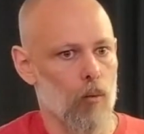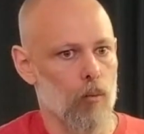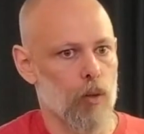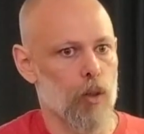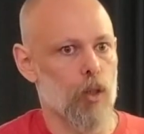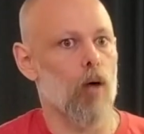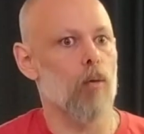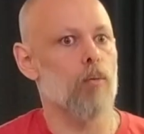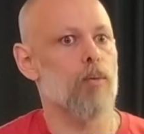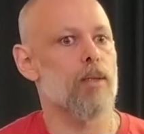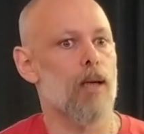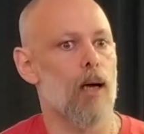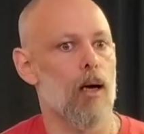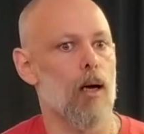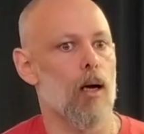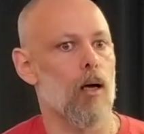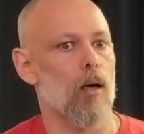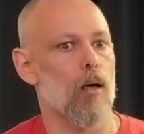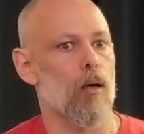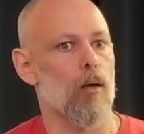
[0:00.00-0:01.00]
jobs that
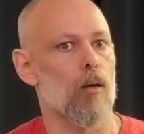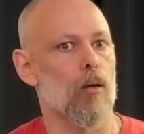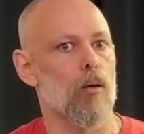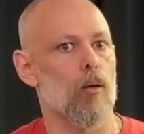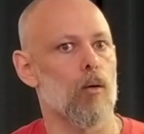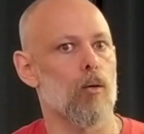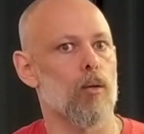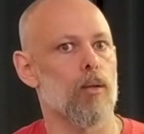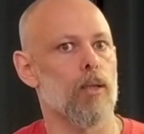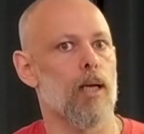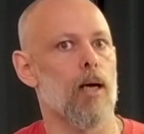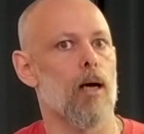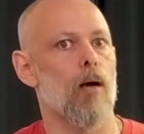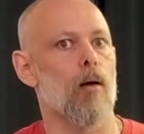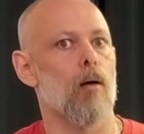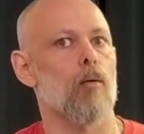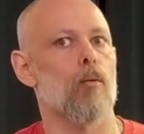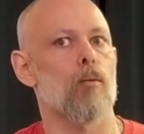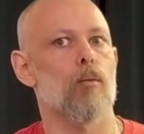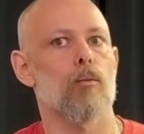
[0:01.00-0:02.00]

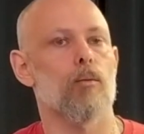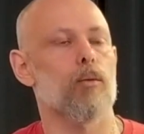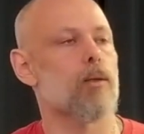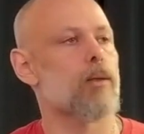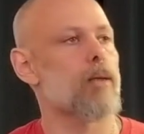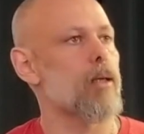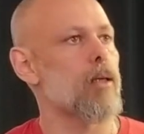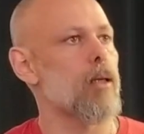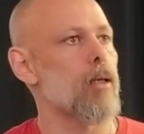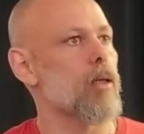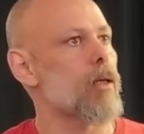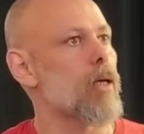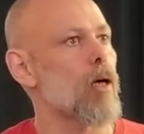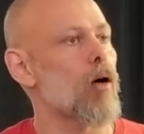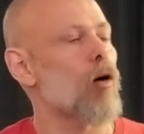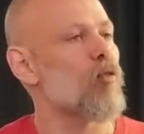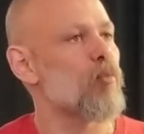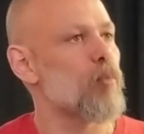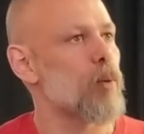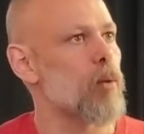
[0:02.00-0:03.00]
are taking care
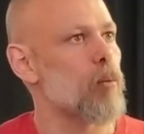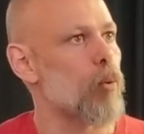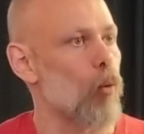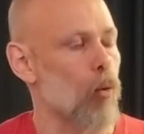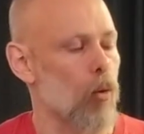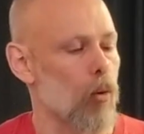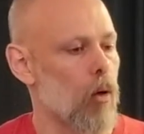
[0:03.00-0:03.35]
of people.